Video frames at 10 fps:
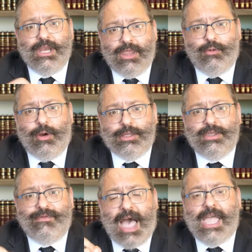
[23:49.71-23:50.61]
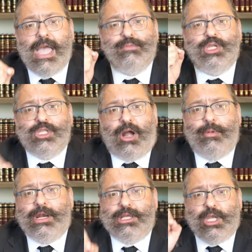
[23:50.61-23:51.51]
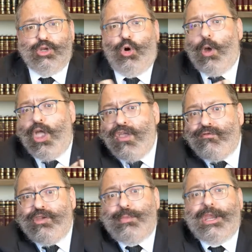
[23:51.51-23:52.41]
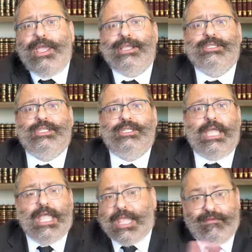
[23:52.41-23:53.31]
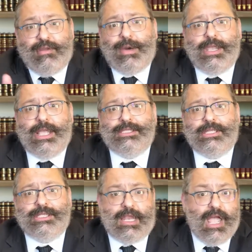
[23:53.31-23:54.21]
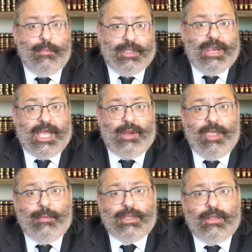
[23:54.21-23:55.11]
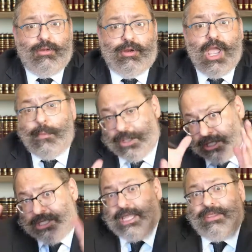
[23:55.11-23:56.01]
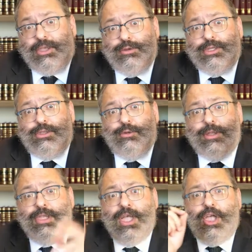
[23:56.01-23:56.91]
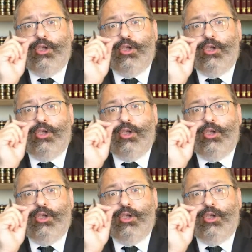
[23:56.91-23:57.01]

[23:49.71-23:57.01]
In other words, if I am stubborn and I say, no, everybody has to stand, everybody has to stand, but they're not going to be able to learn. But this is how they used to do it.